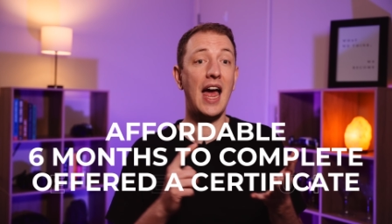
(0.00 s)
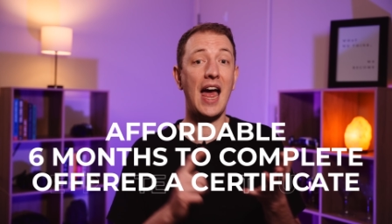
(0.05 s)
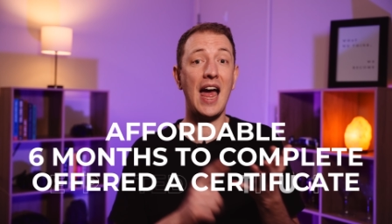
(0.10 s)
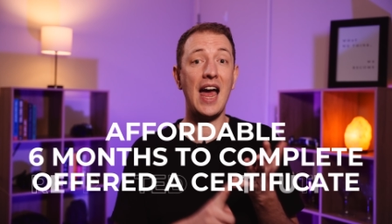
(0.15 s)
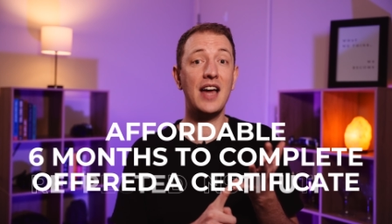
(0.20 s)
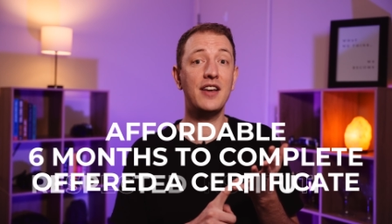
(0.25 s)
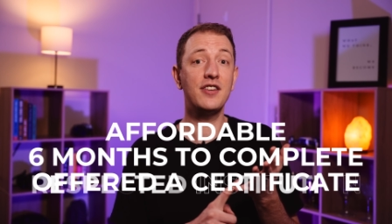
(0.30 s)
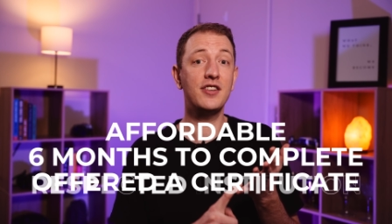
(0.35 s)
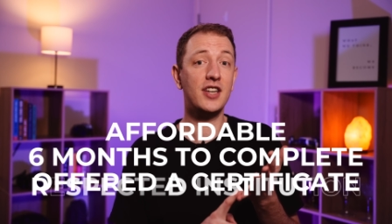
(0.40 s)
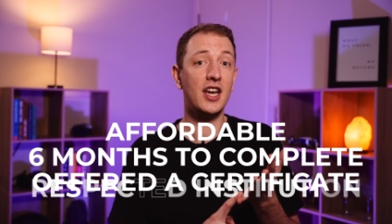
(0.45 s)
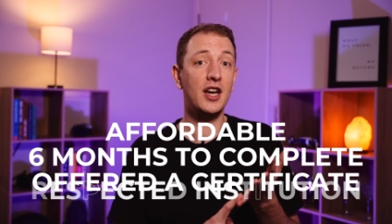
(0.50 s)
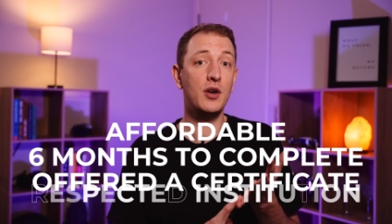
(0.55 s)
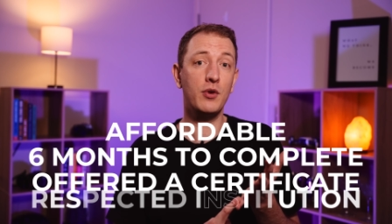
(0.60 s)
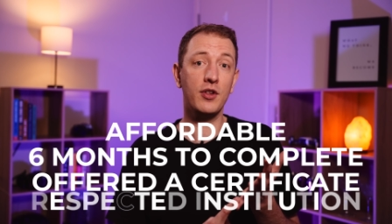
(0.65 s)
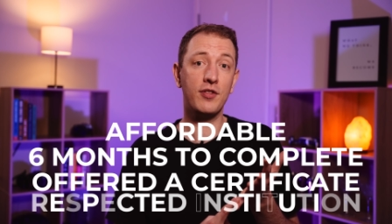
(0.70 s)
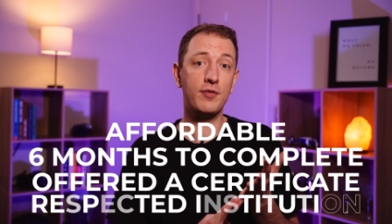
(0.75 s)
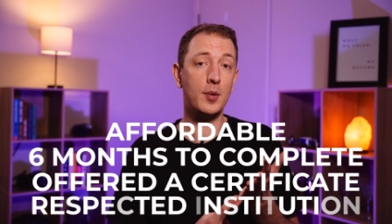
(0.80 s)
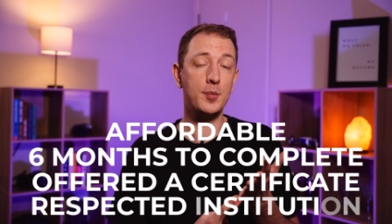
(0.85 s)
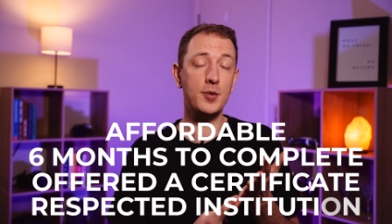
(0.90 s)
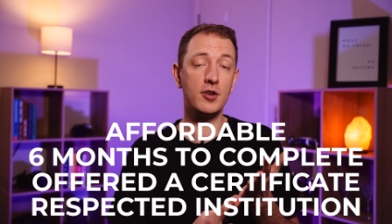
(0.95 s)
and it
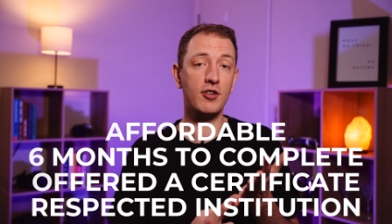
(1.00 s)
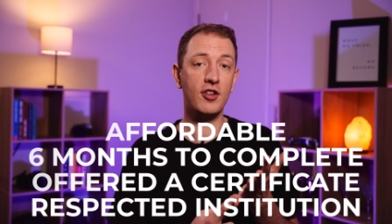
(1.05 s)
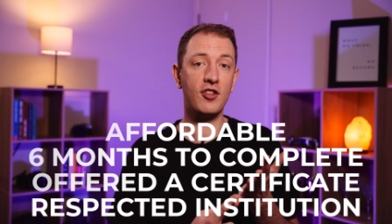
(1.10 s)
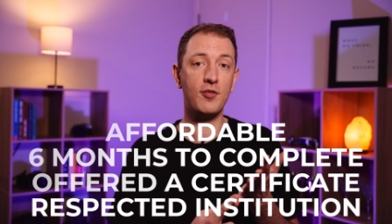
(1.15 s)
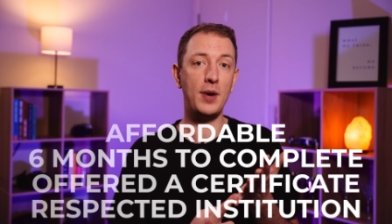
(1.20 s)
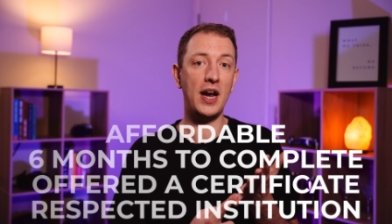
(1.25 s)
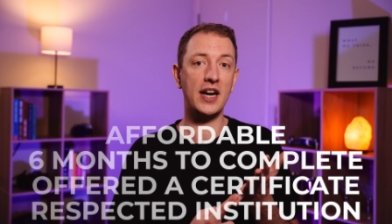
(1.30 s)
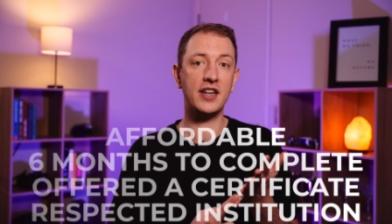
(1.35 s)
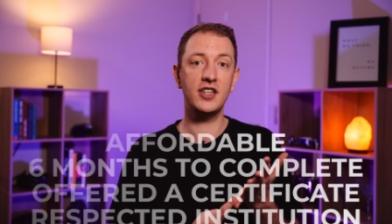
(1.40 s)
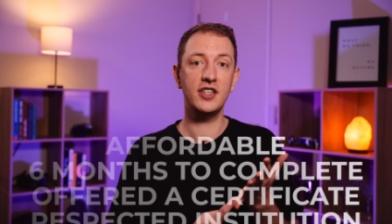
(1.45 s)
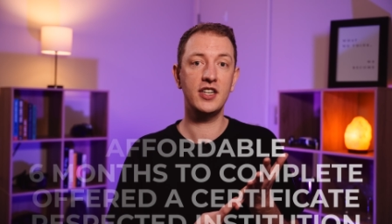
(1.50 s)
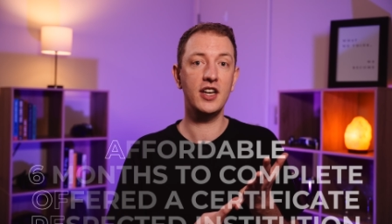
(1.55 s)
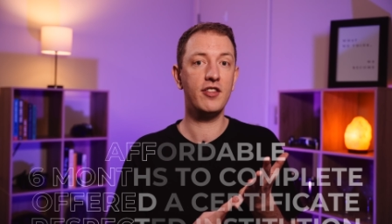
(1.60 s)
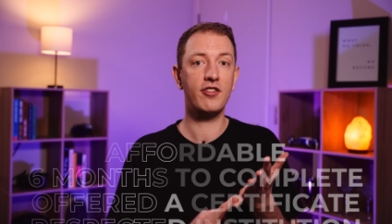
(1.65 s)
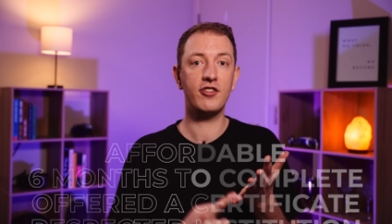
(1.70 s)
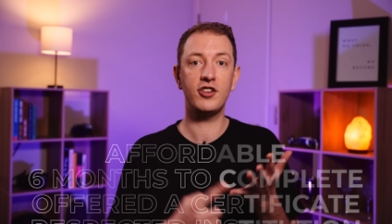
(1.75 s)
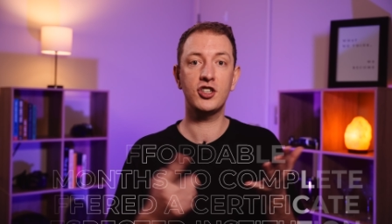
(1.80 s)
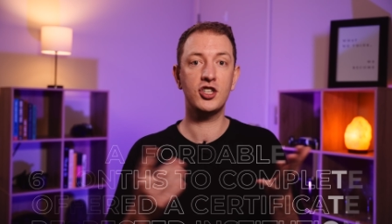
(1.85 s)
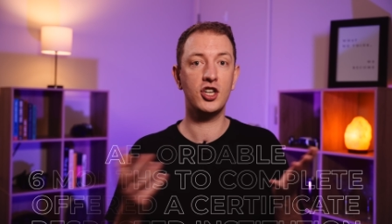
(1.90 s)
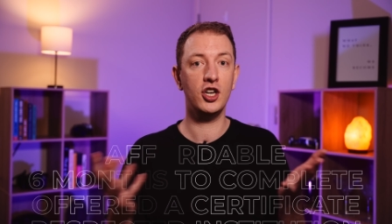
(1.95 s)
was from a respected
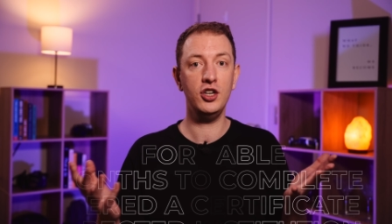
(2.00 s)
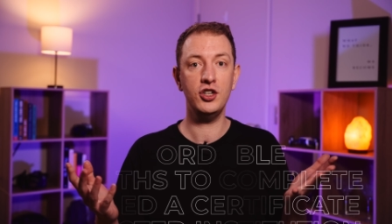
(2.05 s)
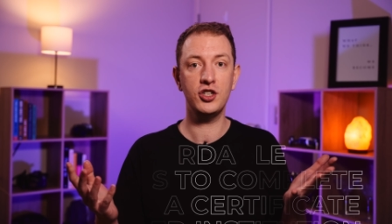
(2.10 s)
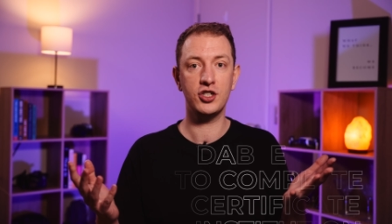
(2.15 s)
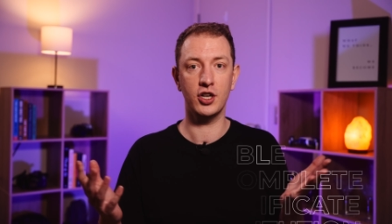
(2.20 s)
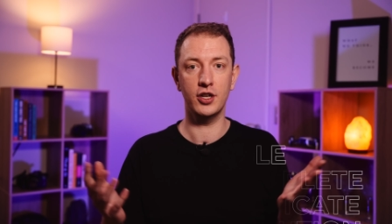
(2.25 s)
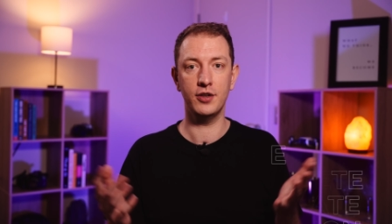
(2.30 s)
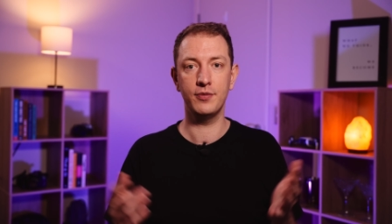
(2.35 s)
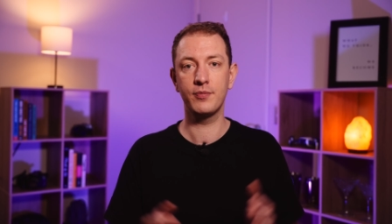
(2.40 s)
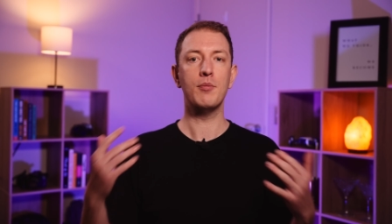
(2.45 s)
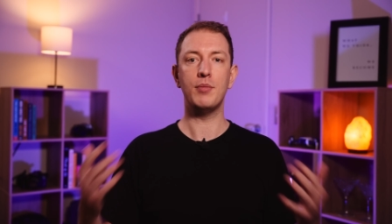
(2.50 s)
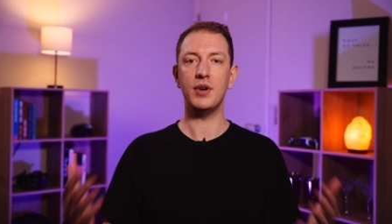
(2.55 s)
institution.